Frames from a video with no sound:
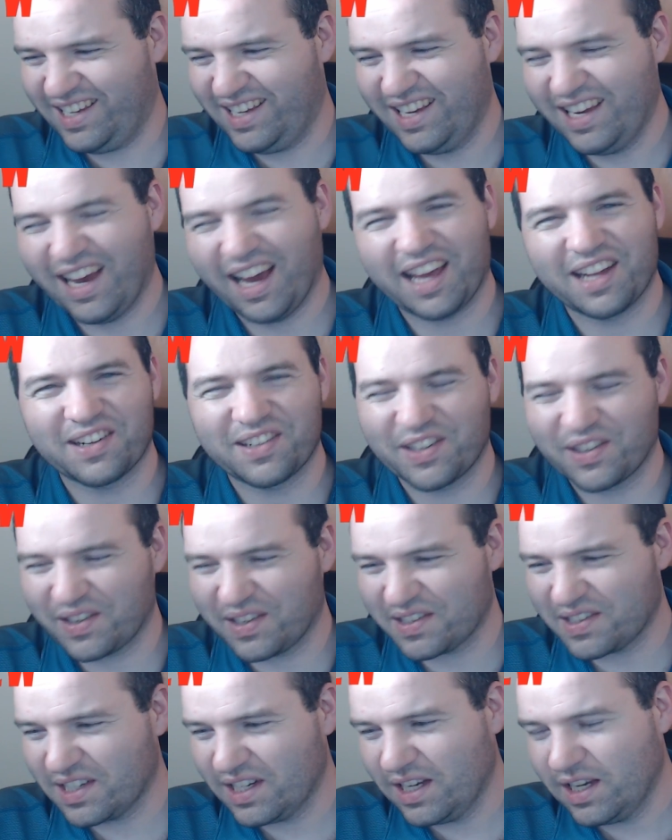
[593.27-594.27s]
I don't know,
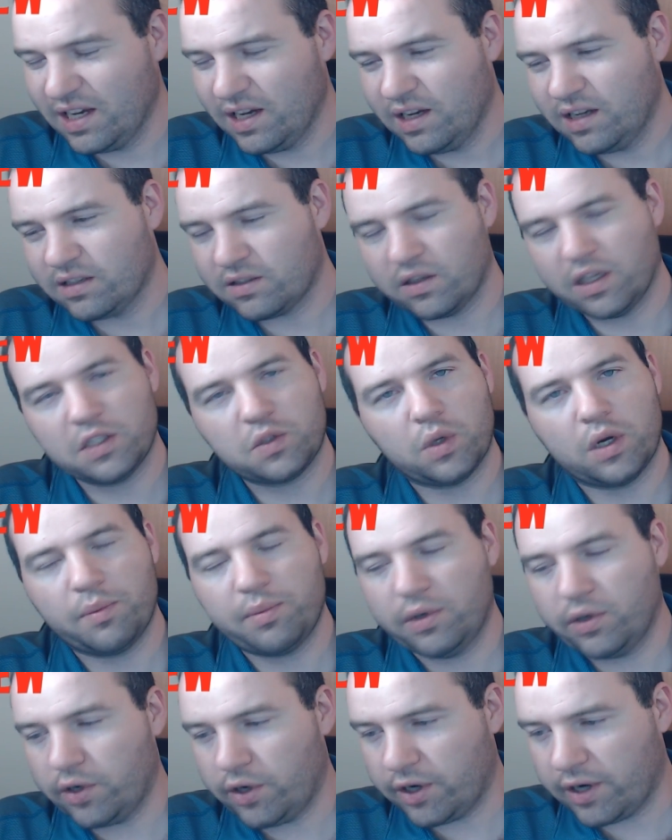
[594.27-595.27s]
good. So that's what I've
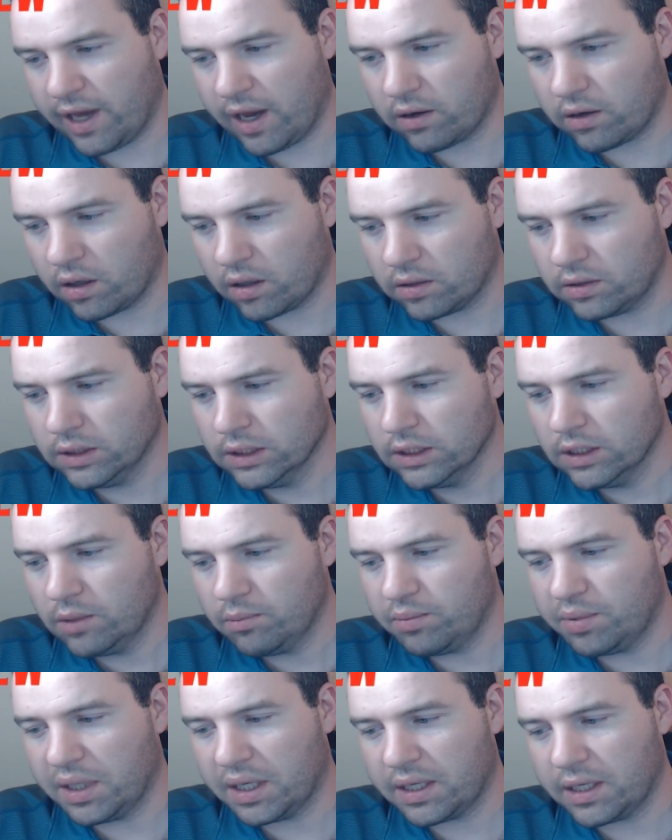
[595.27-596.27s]
been nerding out on.
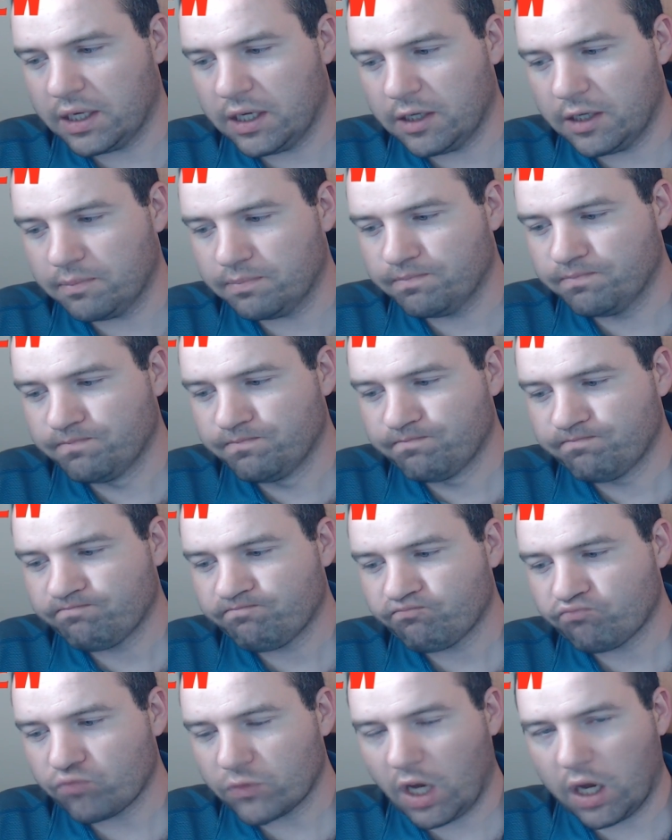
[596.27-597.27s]
But um,
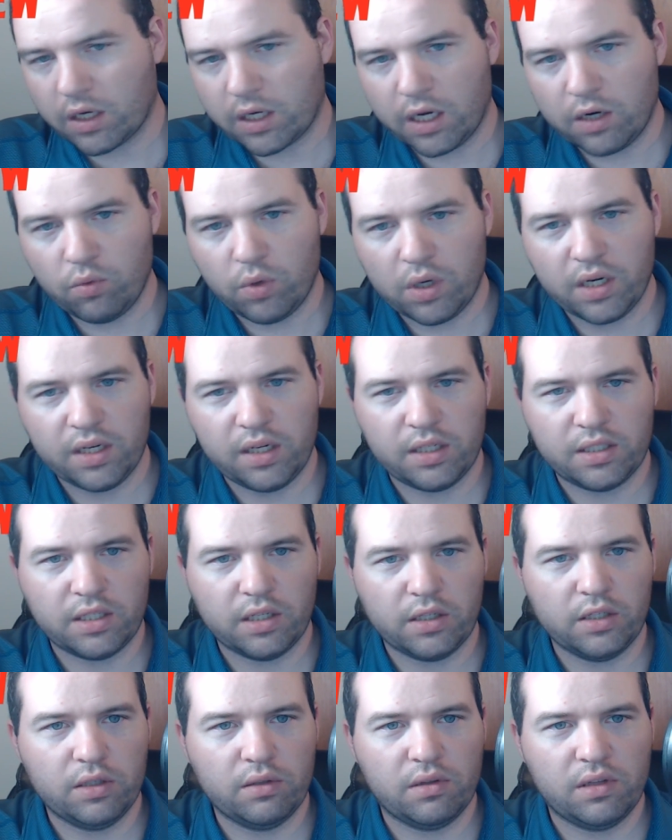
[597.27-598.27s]
I kind of wanted to
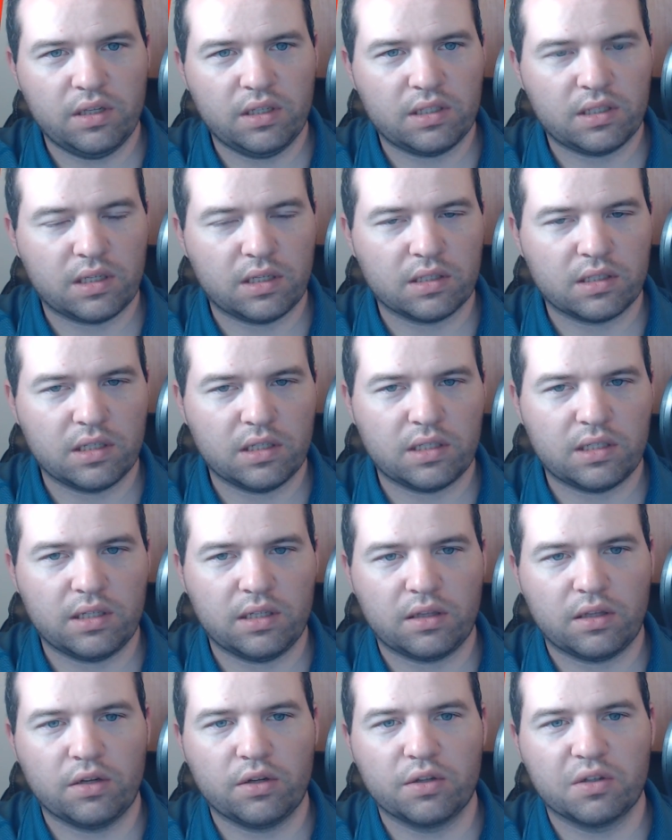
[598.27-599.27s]
tell you this because this
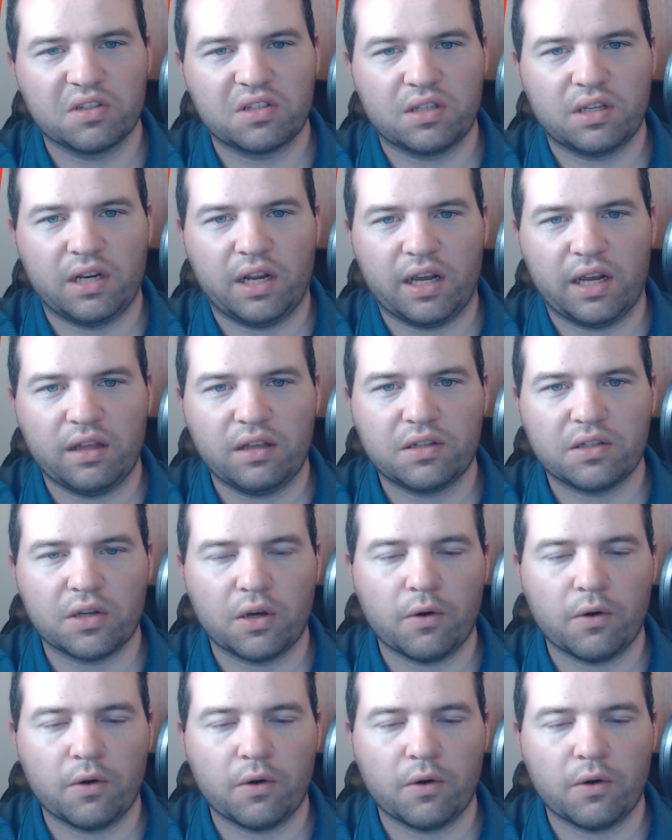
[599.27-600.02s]
hit the news today. So